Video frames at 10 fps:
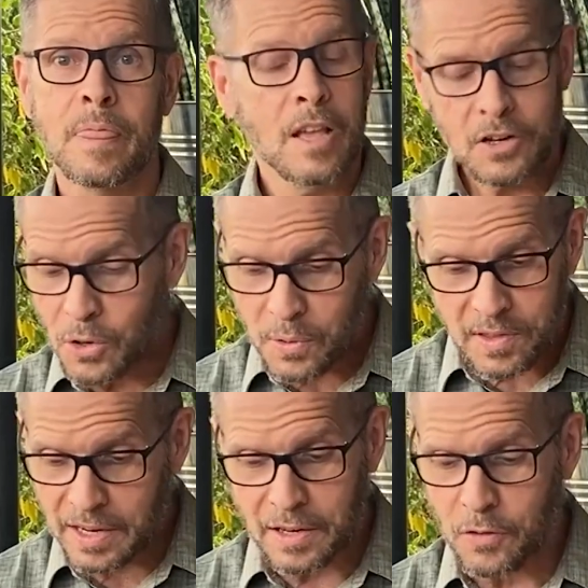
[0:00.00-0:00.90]
don't
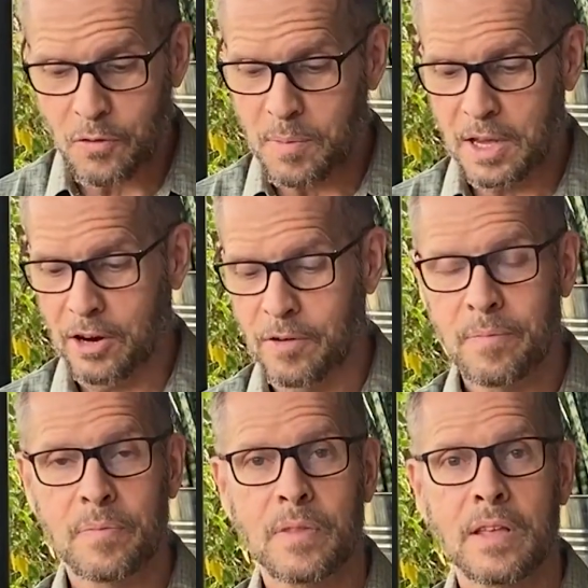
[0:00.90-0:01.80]
send us from here.
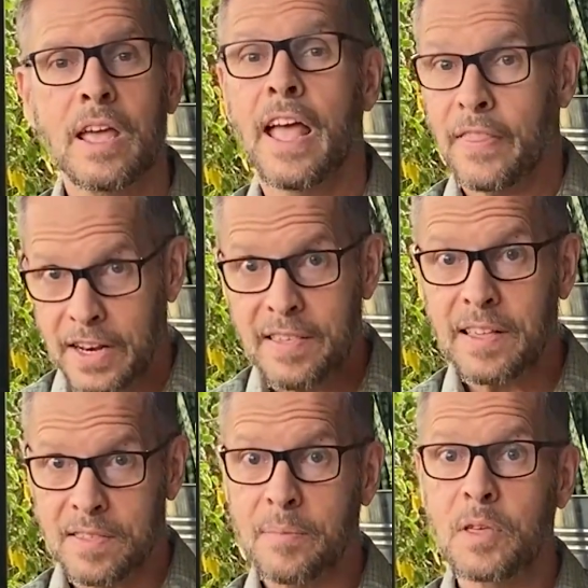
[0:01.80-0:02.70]
And then he said
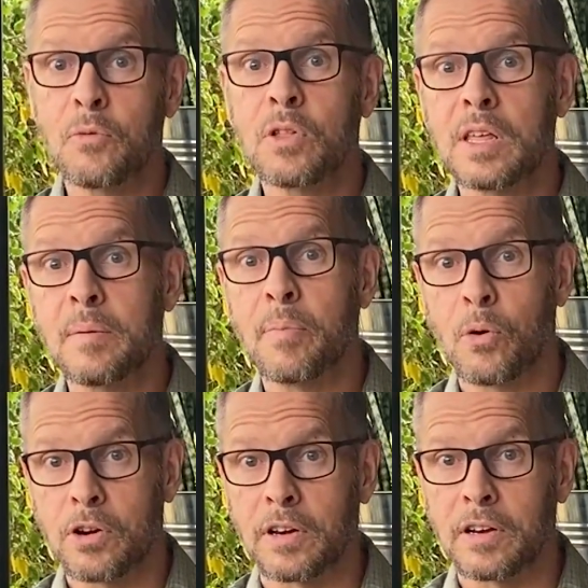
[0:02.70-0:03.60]
something really
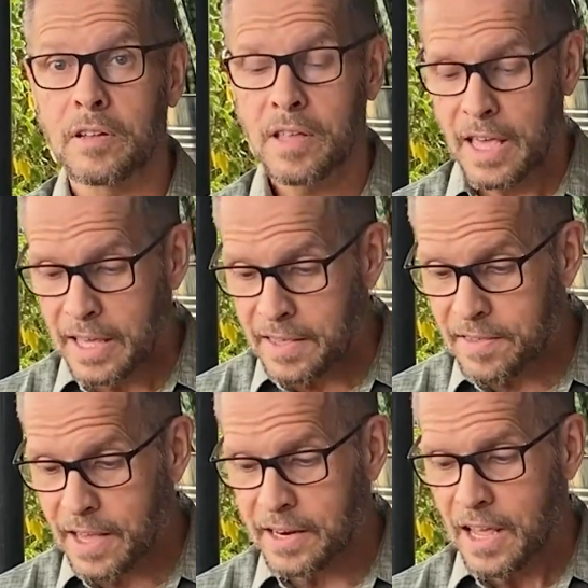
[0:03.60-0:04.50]
important. He
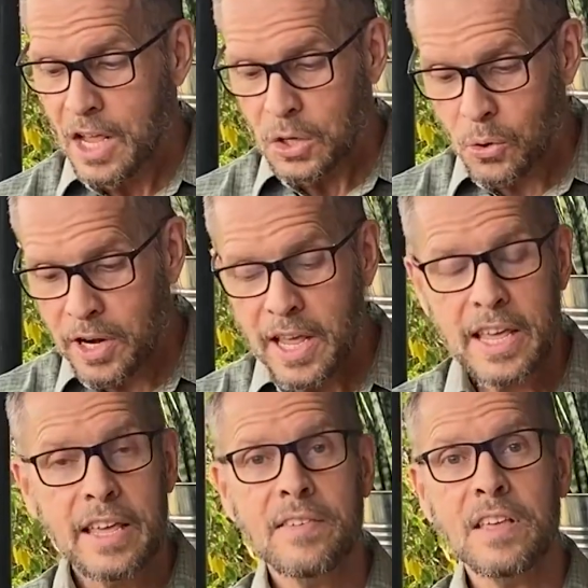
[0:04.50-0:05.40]
said, Lord,
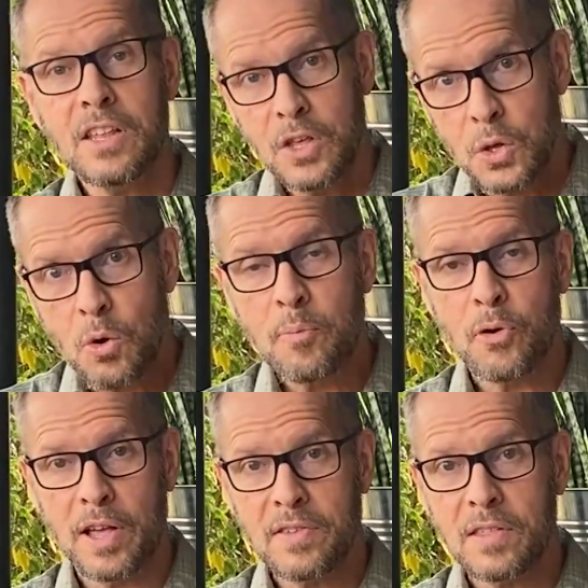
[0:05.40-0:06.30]
isn't your
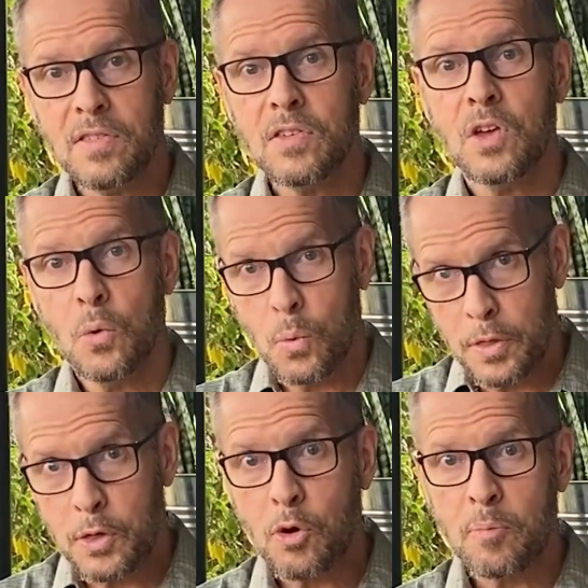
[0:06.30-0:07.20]
presence with
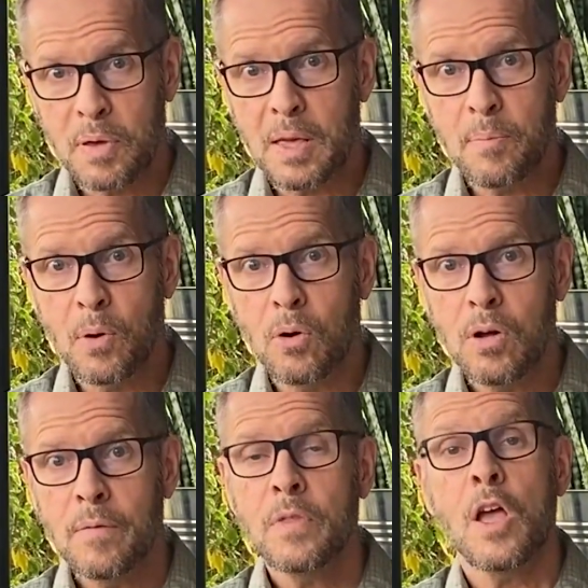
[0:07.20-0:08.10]
your people
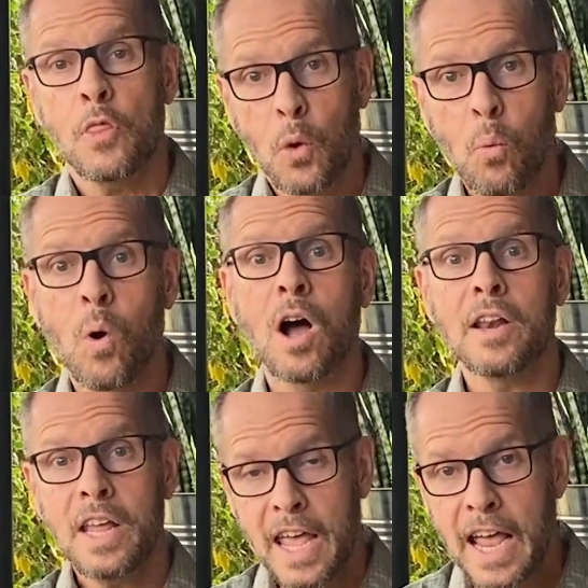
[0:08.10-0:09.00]
the one
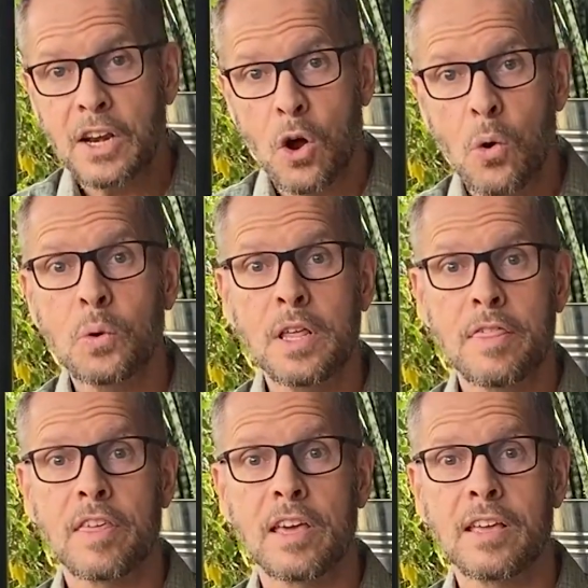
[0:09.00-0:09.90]
and only
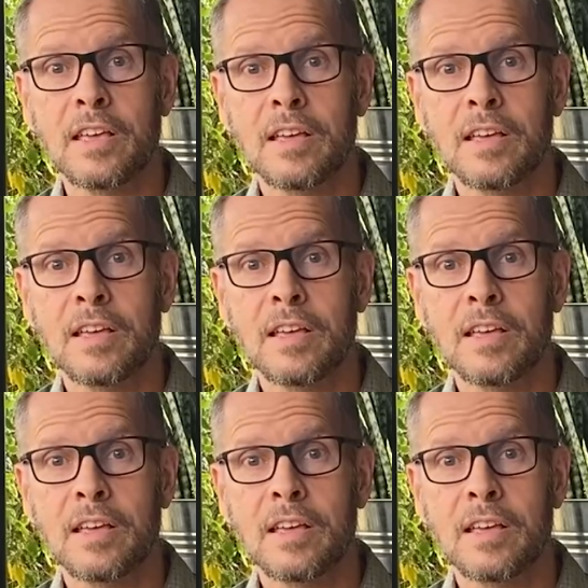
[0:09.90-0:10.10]
thing